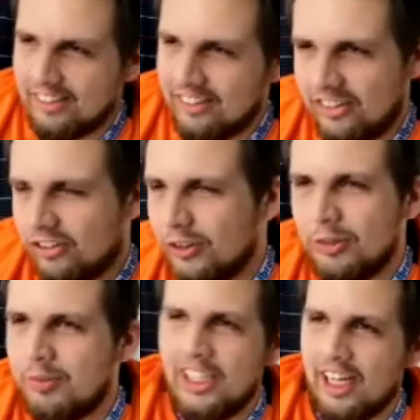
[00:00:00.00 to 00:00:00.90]
Social
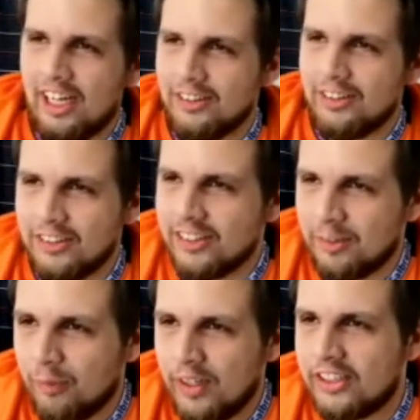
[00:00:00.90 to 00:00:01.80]
media handles are the
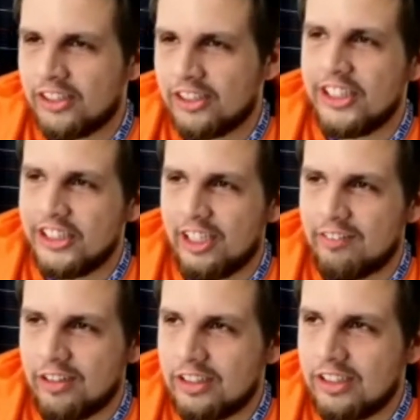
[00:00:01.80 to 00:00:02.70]
weirdest things
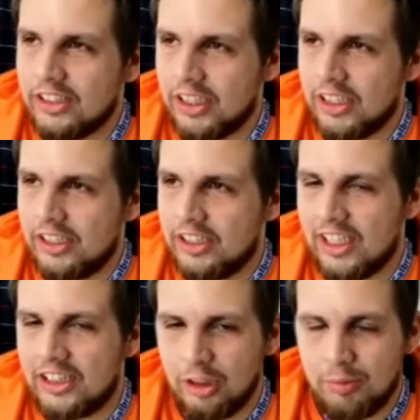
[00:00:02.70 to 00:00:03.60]
ever, because like you get
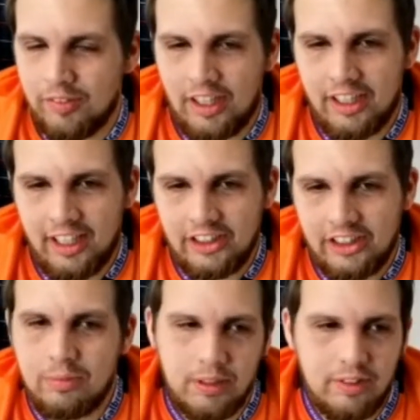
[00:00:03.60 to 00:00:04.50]
some of our
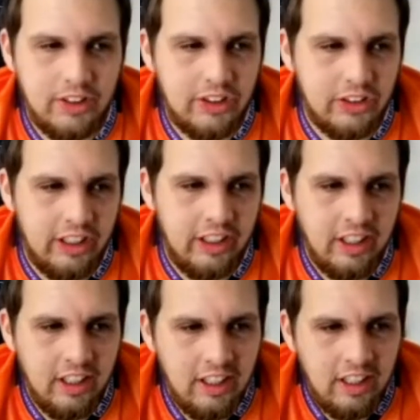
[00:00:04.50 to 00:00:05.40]
guests previously
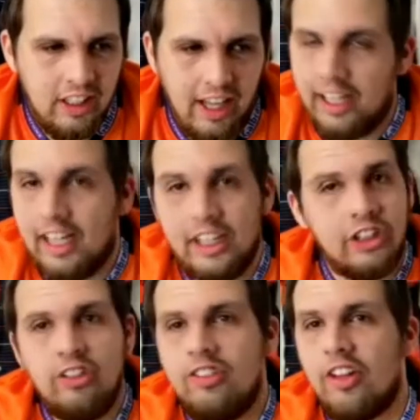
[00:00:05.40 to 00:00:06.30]
and it has
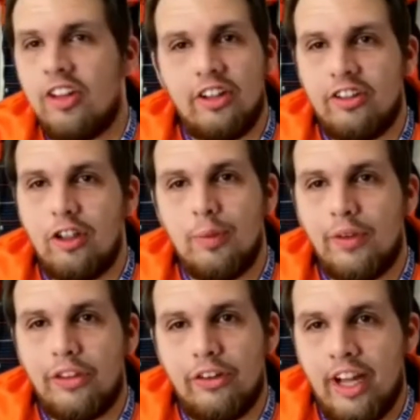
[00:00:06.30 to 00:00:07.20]
nothing to do with
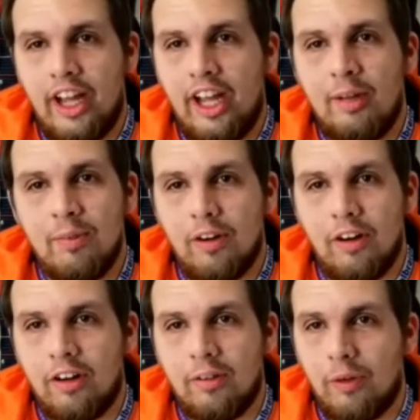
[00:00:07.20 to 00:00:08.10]
their name or
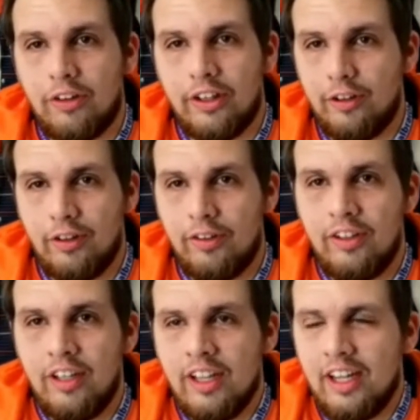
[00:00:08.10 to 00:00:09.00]
what they do.
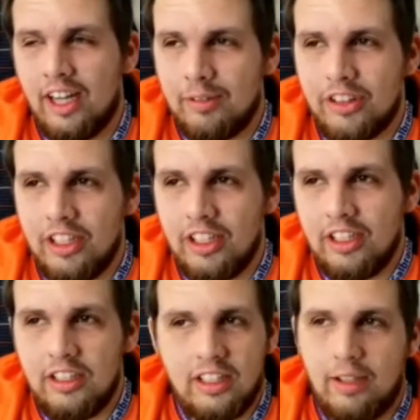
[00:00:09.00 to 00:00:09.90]
I was like,
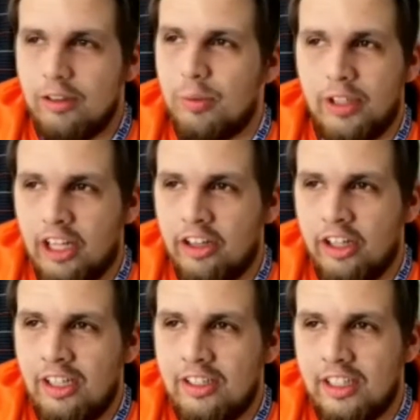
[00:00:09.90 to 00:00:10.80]
how did we get
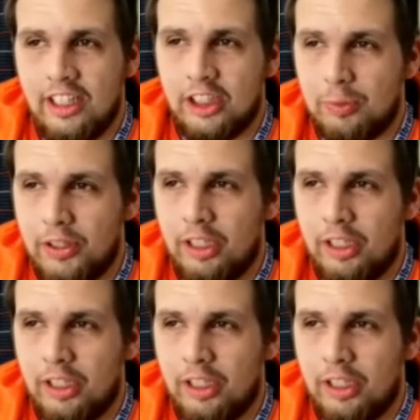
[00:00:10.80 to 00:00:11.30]
there? And they explain.